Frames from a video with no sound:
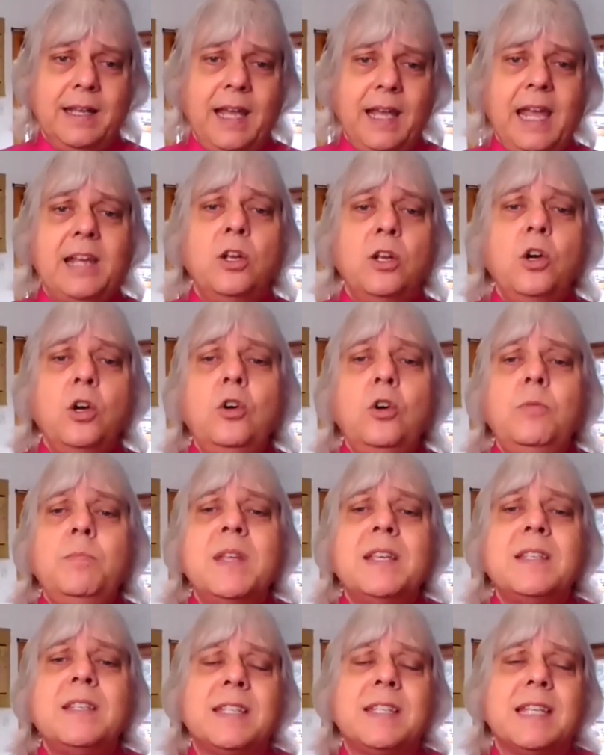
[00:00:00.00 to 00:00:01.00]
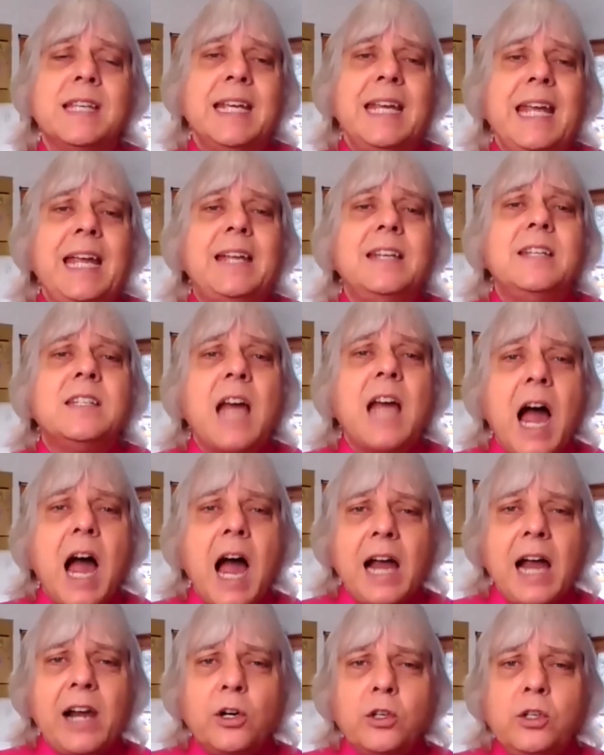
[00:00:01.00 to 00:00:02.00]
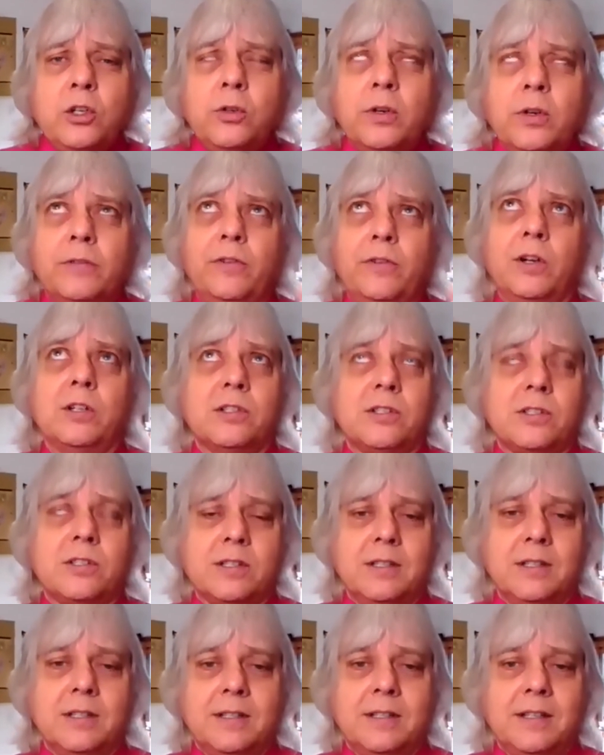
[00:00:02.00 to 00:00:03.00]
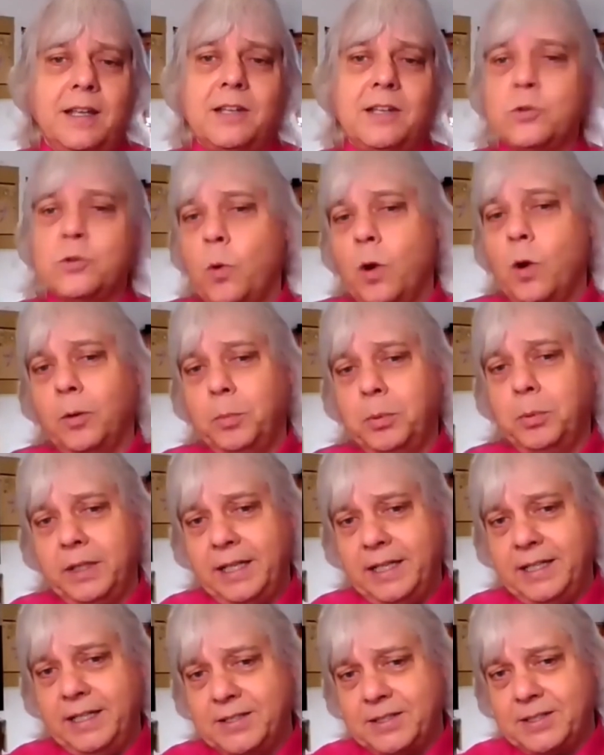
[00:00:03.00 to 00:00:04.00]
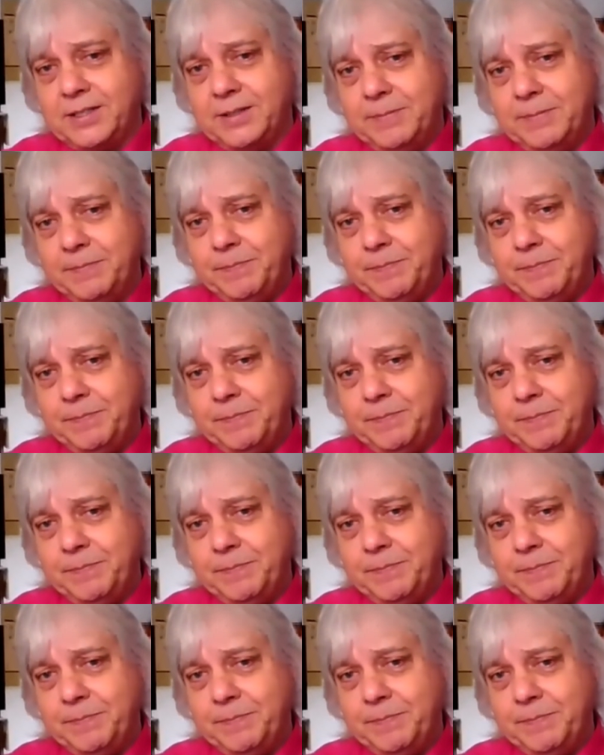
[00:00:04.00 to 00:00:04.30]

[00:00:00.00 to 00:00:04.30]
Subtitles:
in whom this entire universe is well pleased.